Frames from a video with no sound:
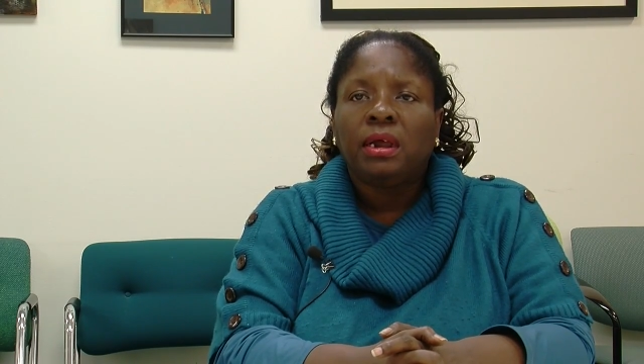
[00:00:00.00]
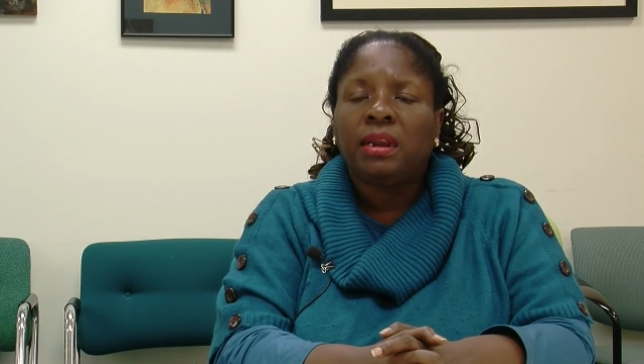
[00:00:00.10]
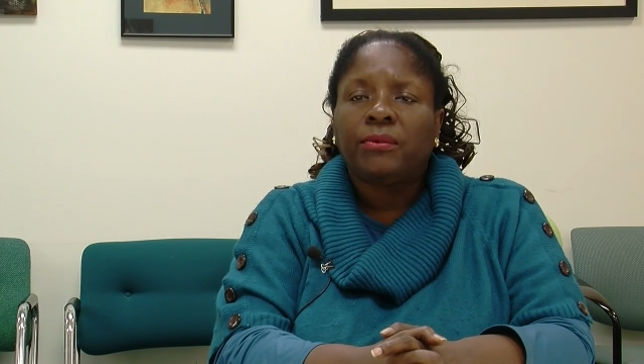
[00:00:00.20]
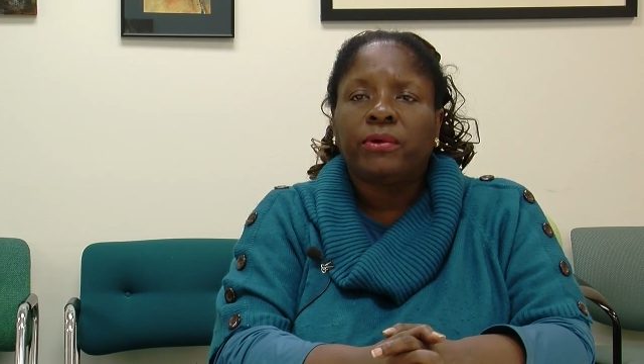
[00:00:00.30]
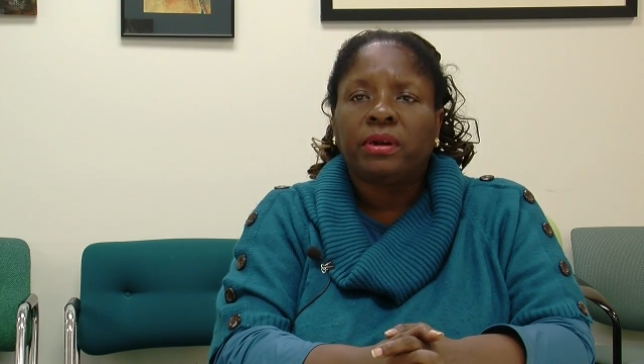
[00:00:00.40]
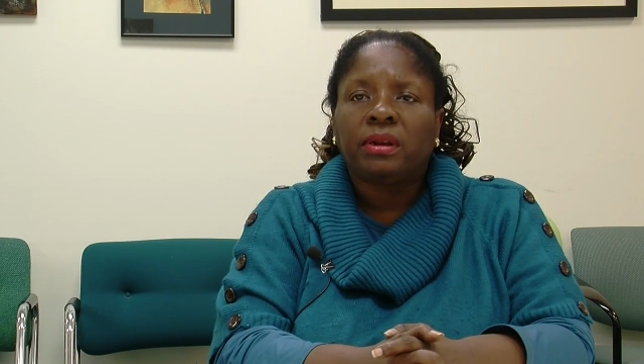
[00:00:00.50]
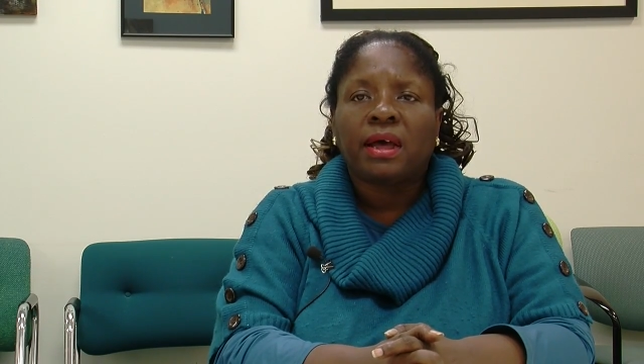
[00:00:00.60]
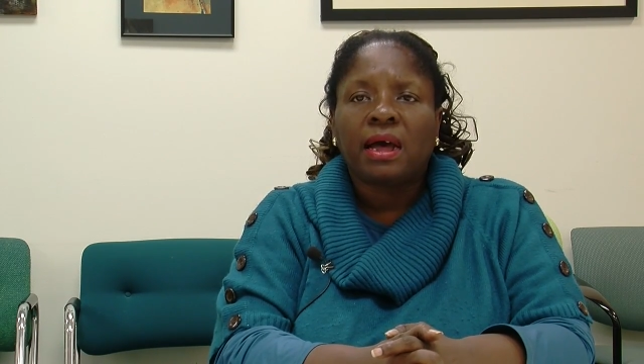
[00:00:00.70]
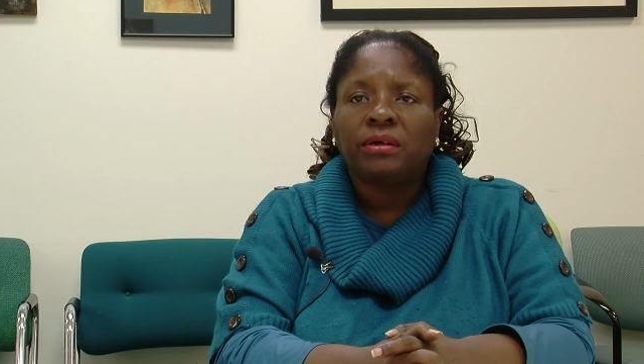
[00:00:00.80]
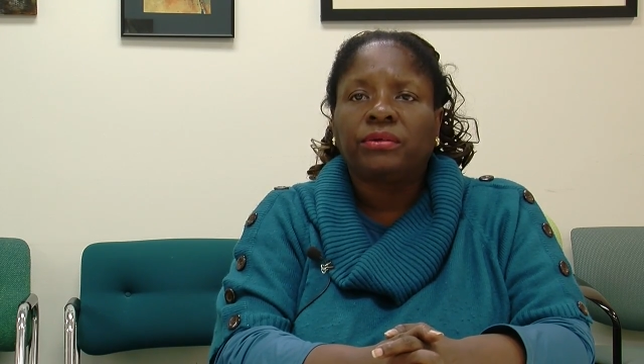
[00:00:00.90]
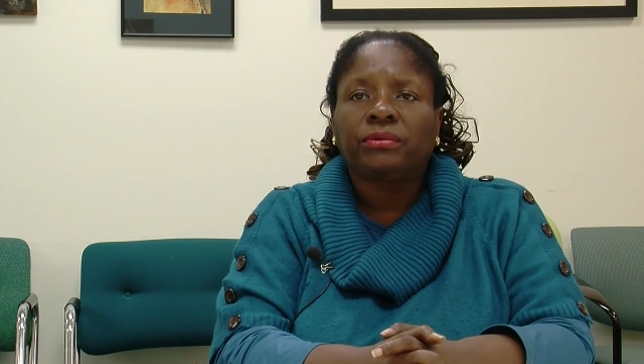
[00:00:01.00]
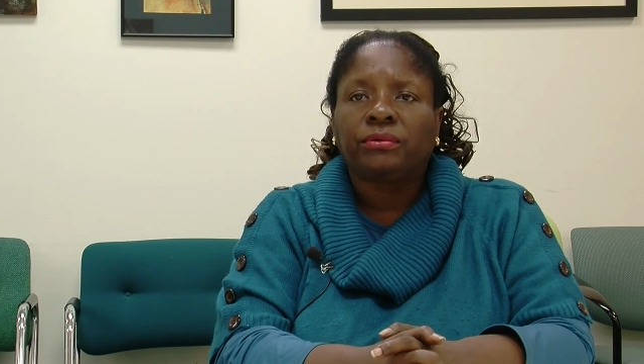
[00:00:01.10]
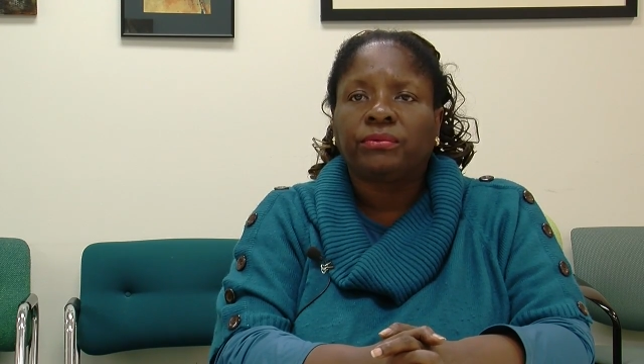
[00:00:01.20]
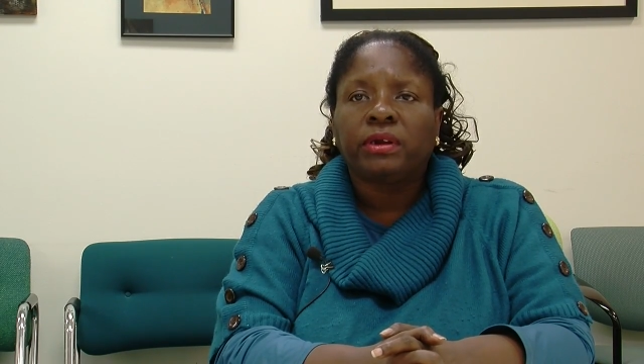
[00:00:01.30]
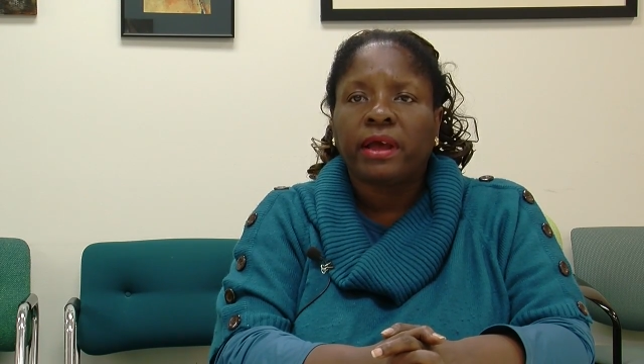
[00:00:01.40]
And when the house
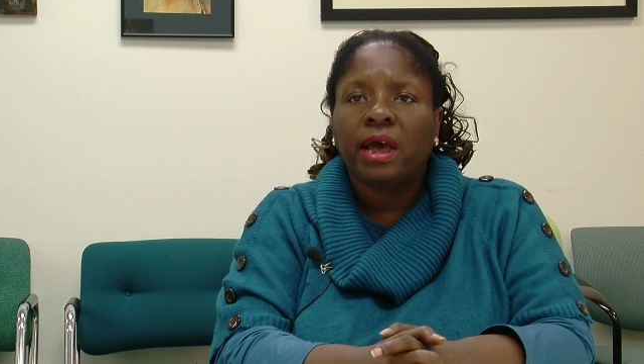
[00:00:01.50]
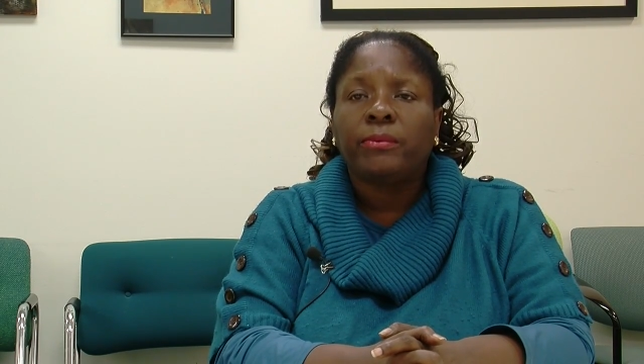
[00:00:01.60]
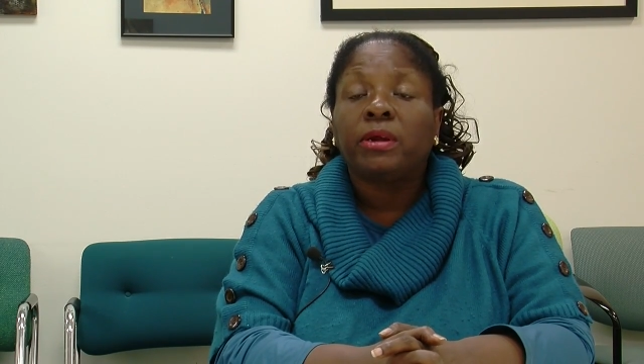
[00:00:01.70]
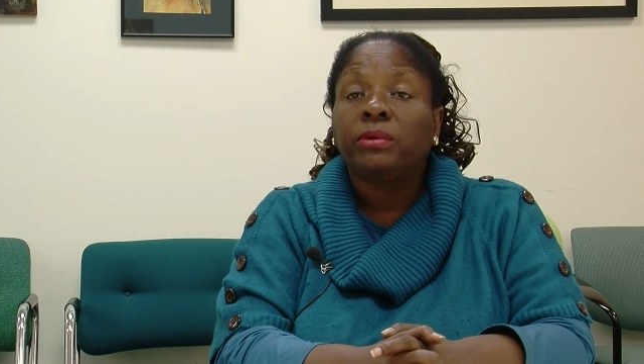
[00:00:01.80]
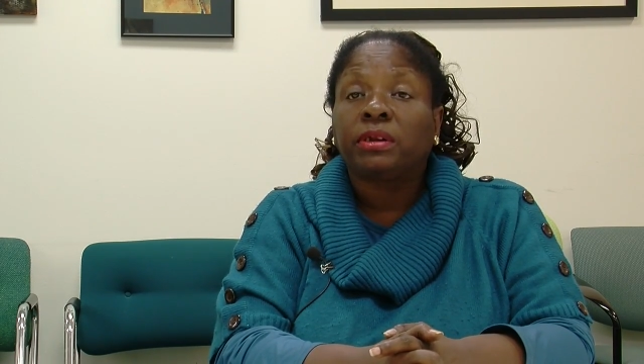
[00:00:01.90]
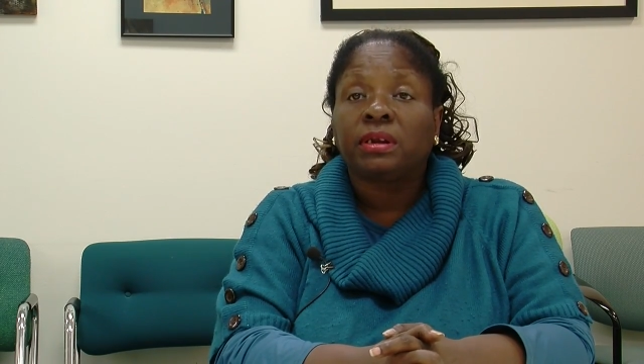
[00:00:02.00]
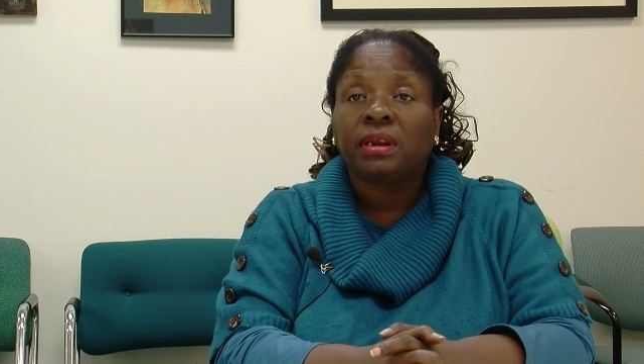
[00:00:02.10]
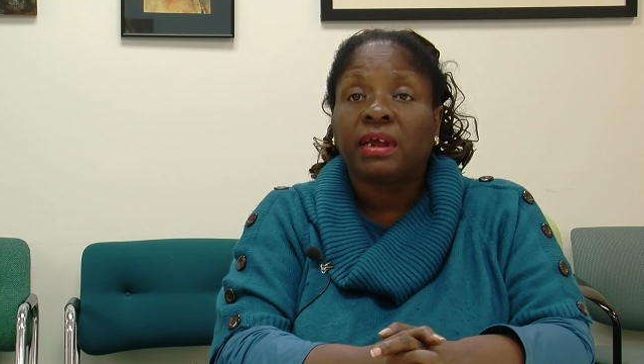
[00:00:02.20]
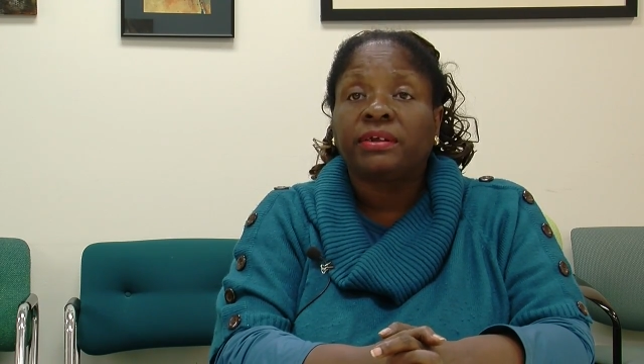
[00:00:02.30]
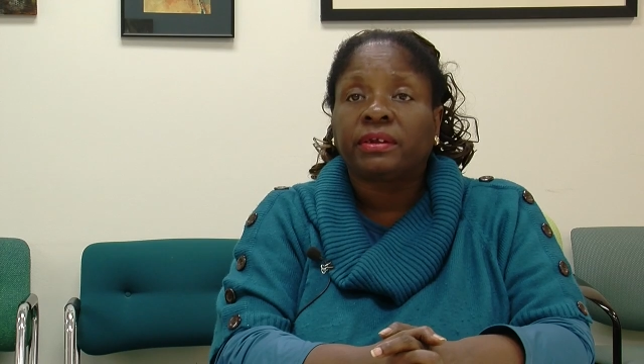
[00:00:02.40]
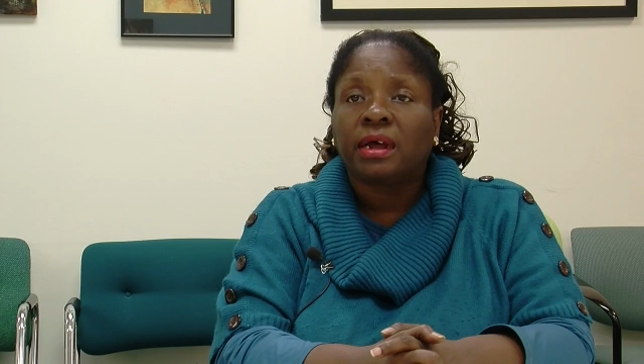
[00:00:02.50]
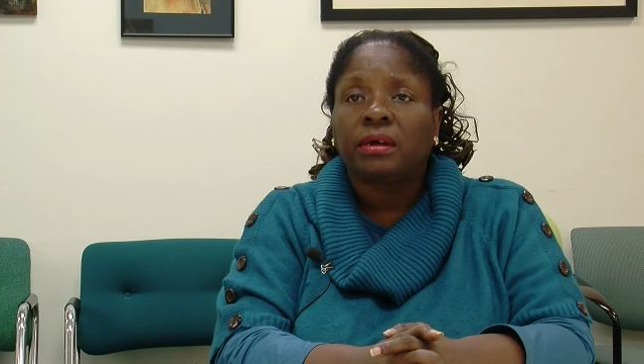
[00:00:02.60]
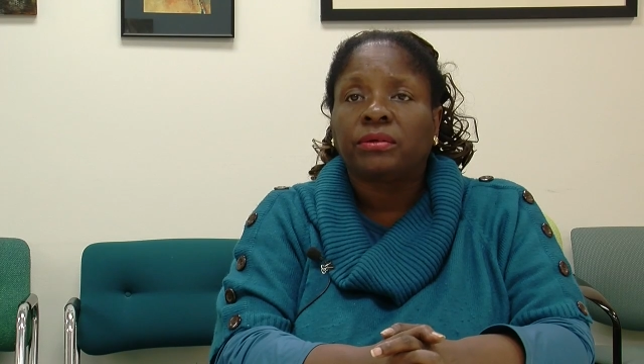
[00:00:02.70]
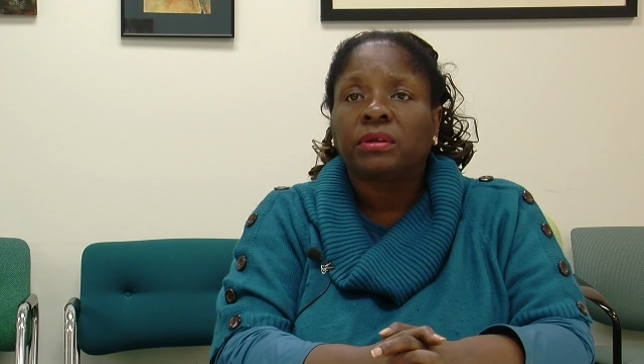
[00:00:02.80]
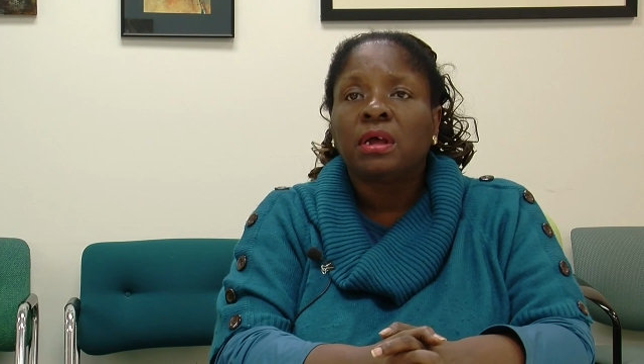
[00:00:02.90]
was rehabbed, it was a nice
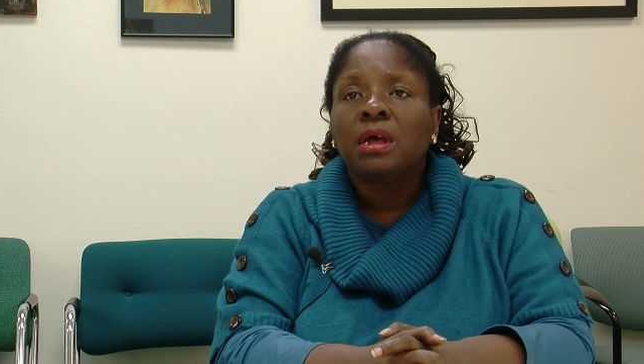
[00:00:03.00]
house.